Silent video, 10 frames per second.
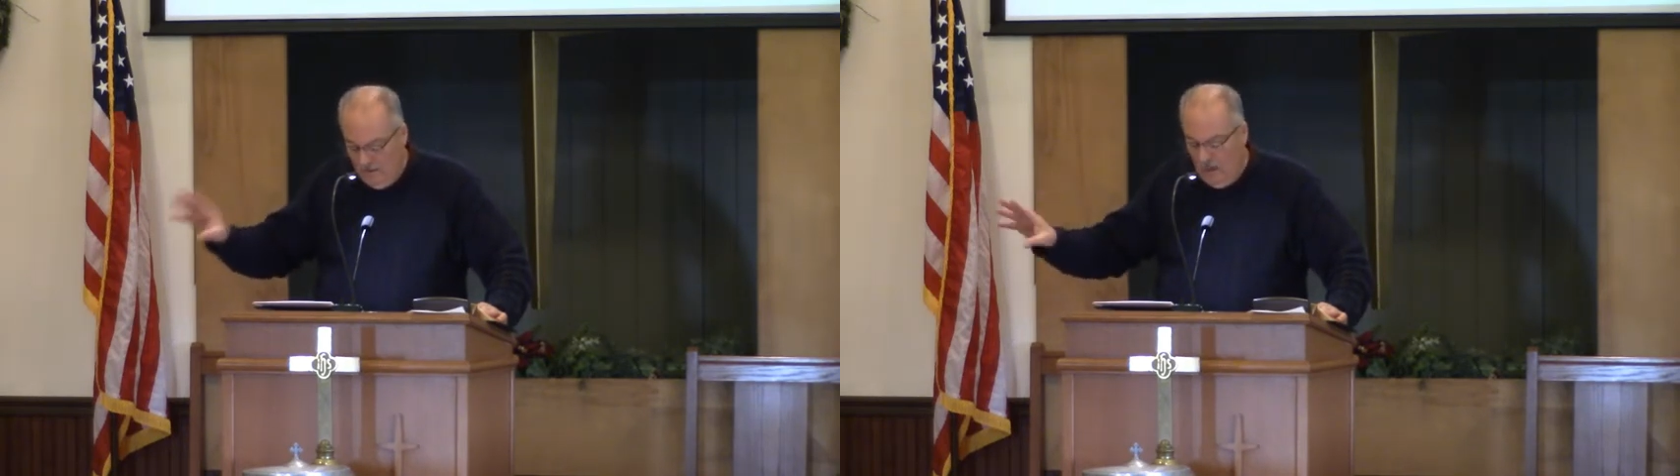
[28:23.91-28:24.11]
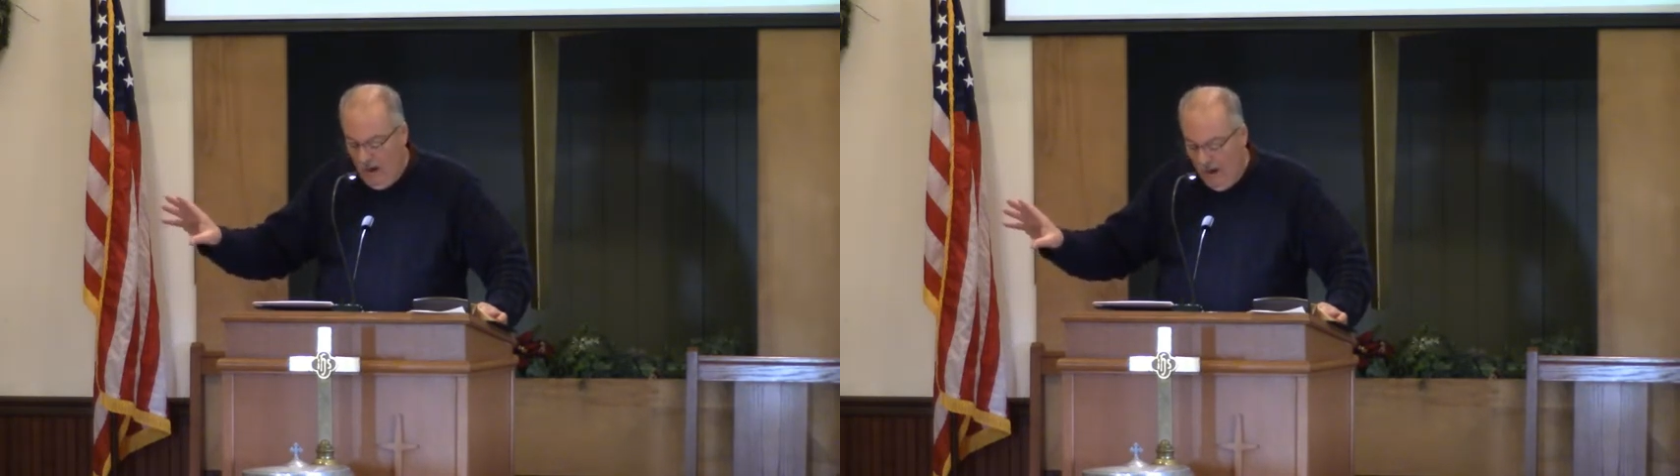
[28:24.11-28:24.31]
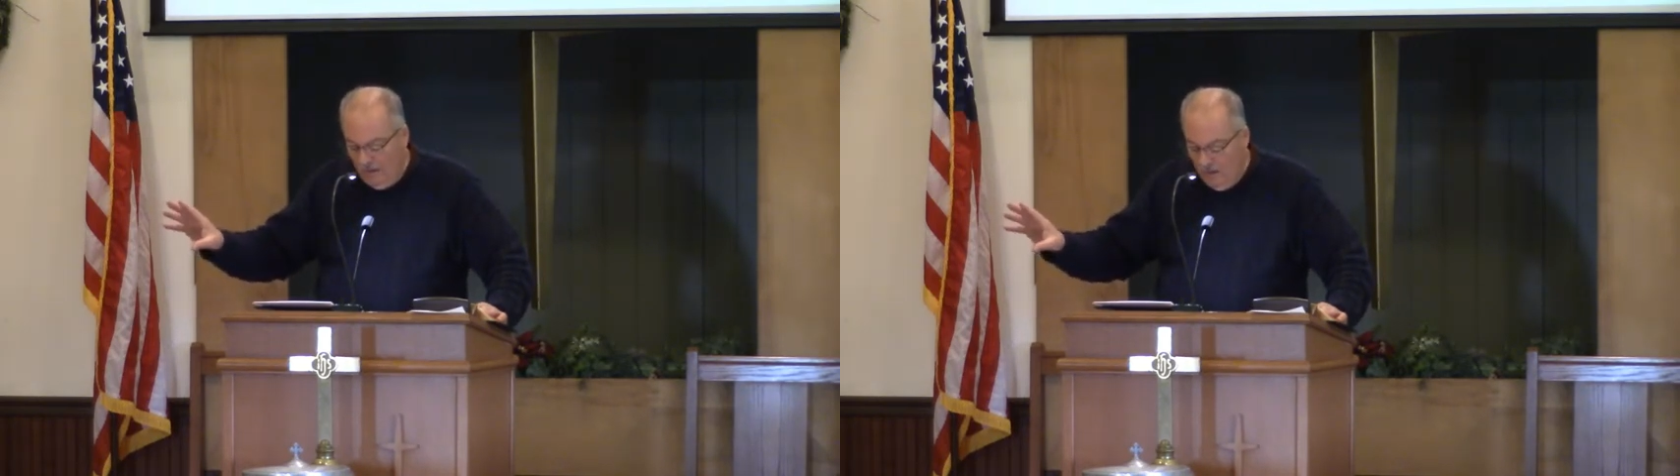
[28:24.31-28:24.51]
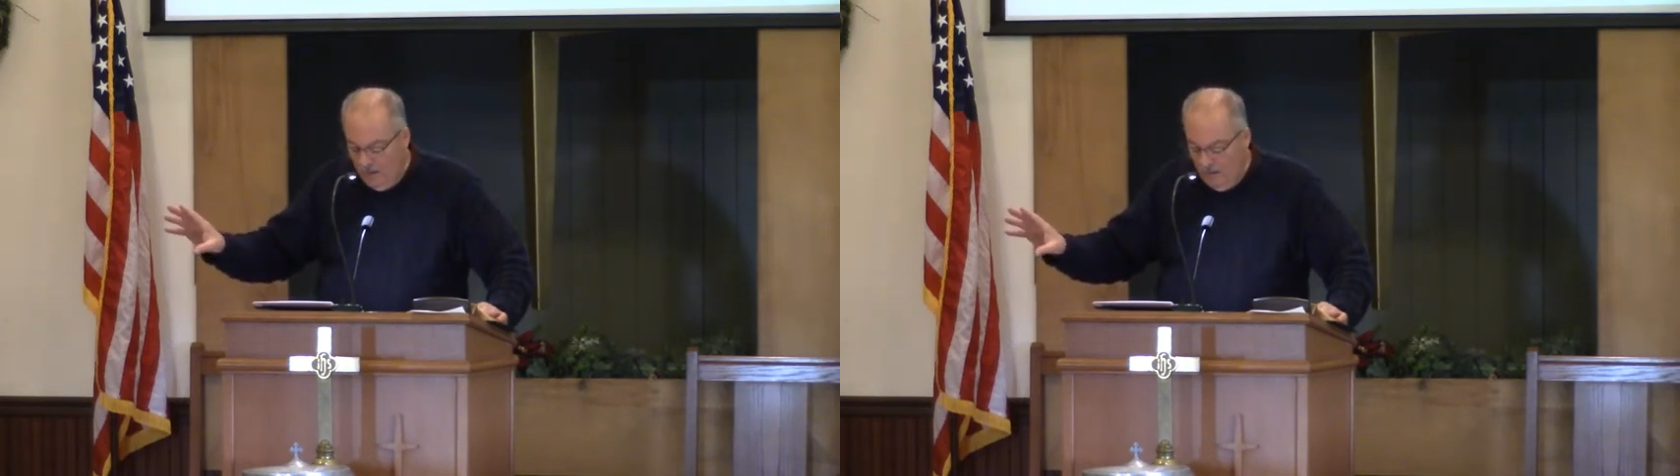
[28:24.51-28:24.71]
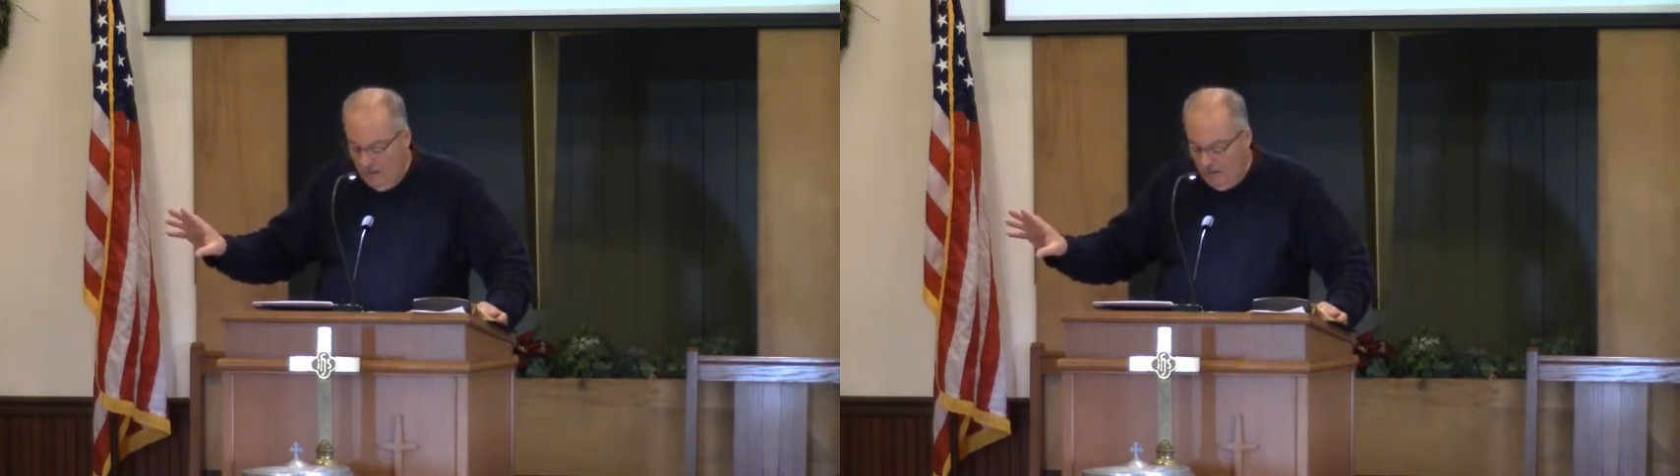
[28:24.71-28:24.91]
God
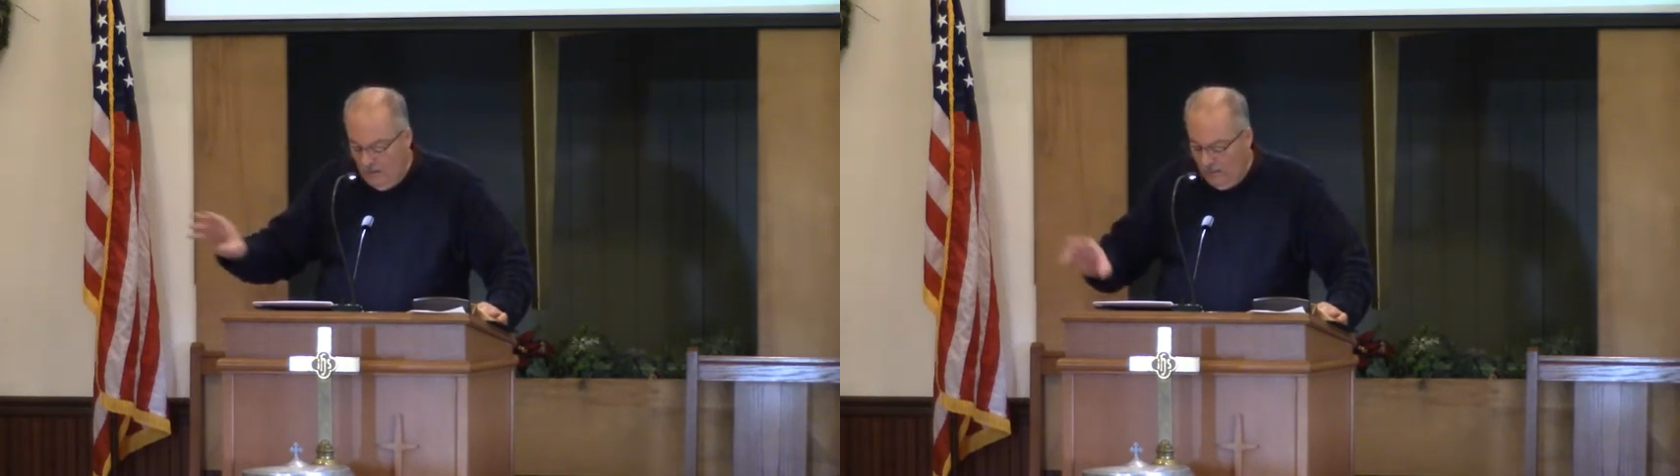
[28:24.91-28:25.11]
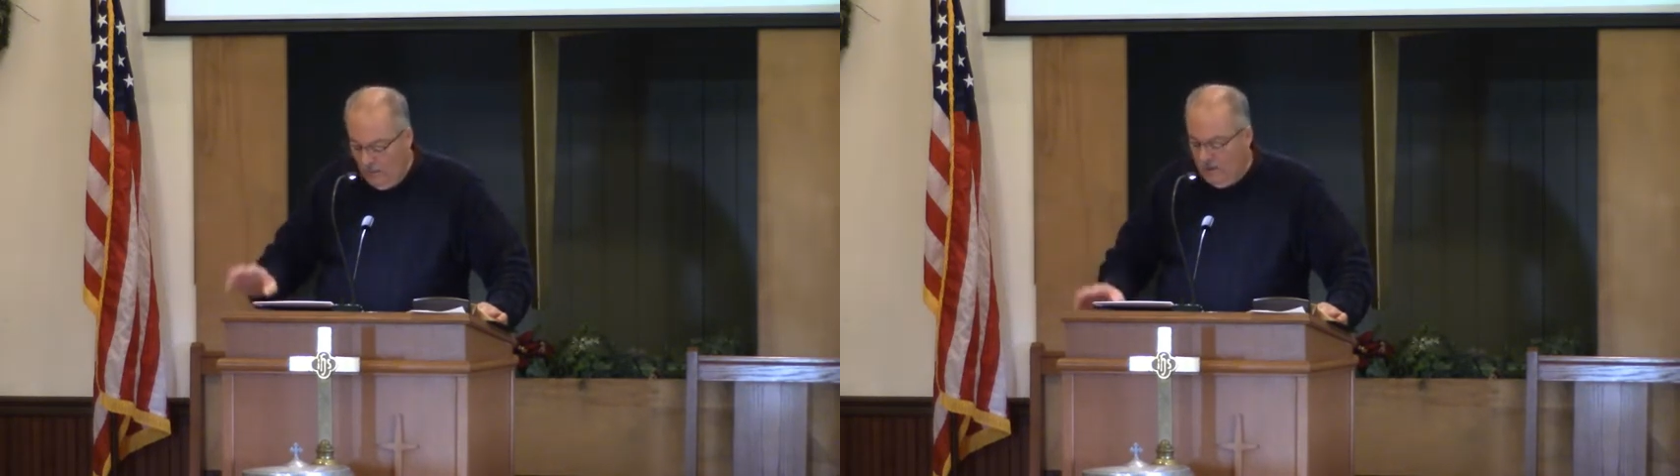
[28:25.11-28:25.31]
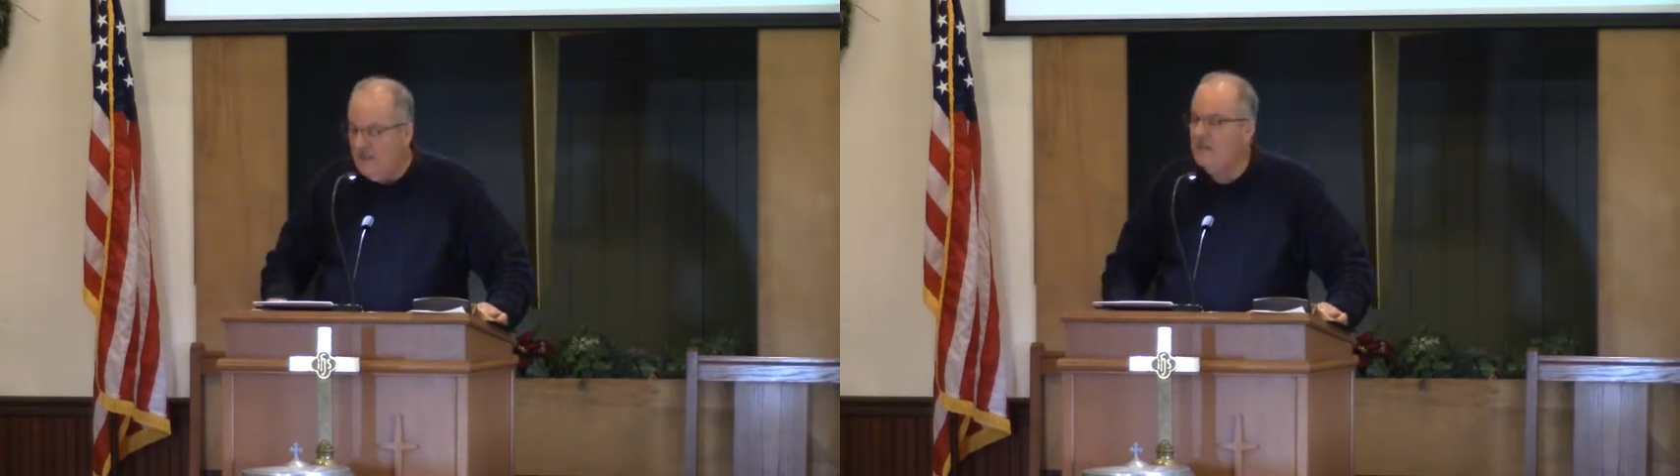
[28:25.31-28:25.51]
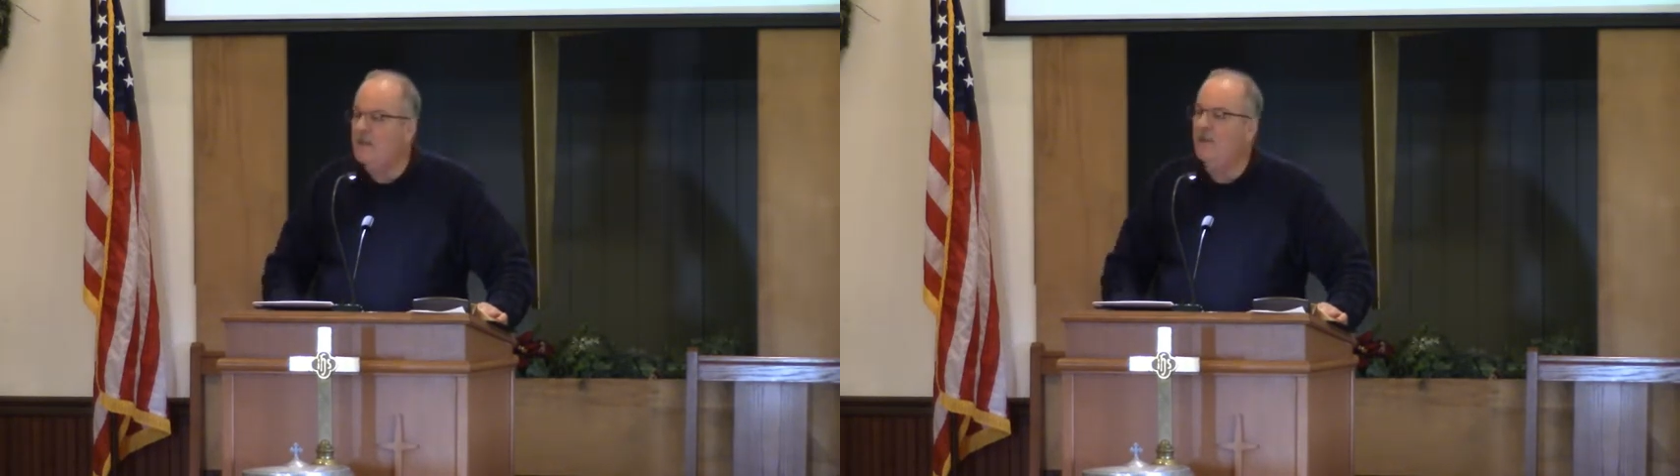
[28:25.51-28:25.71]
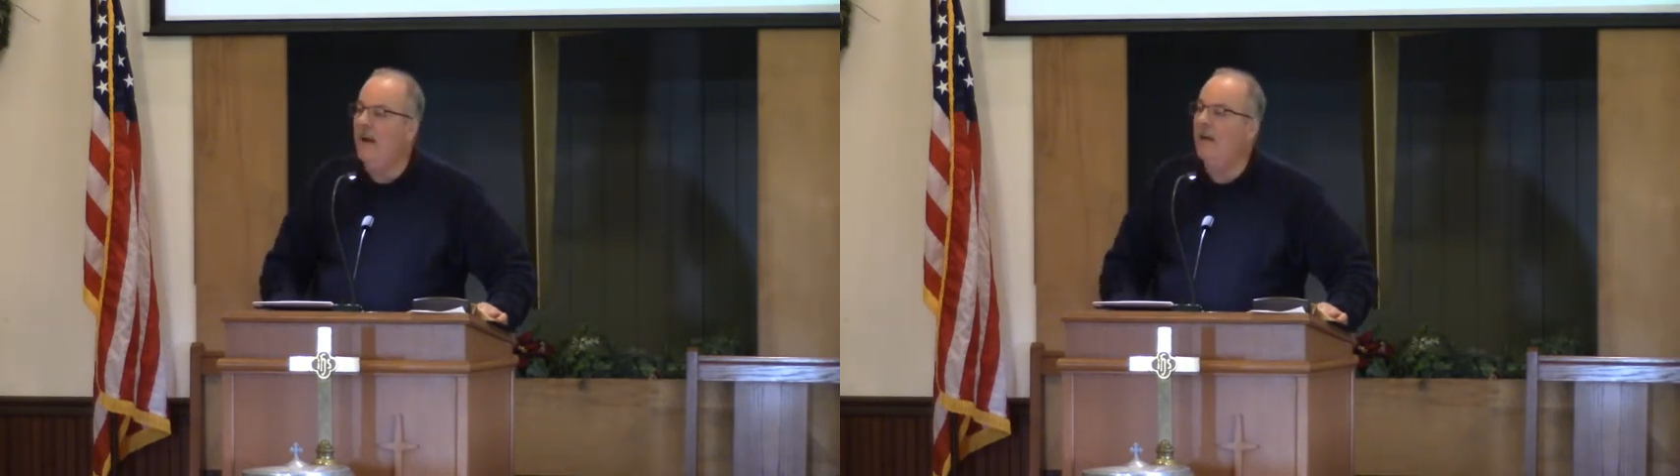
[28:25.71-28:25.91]
through our Lord Jesus
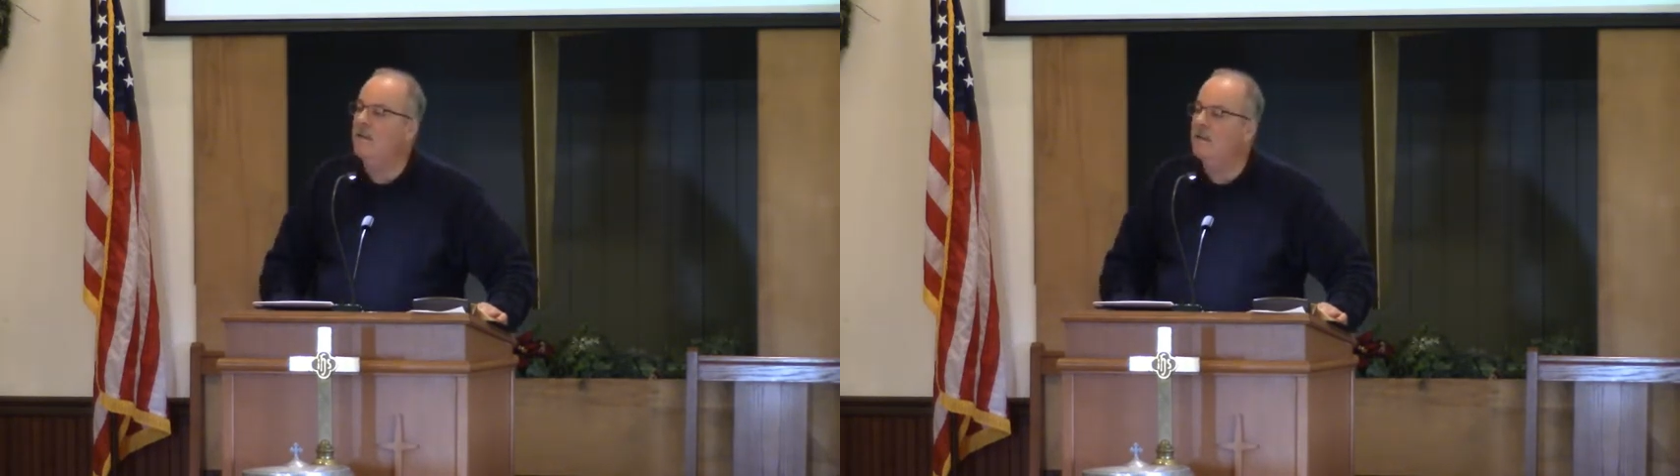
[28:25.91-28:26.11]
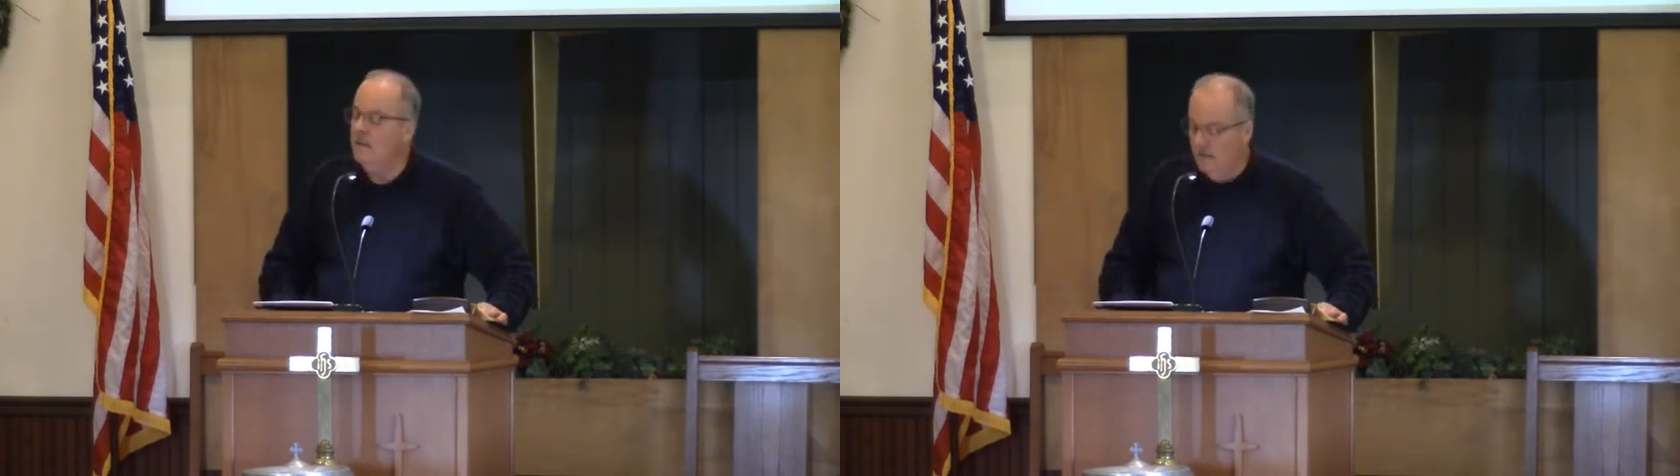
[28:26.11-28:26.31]
Christ.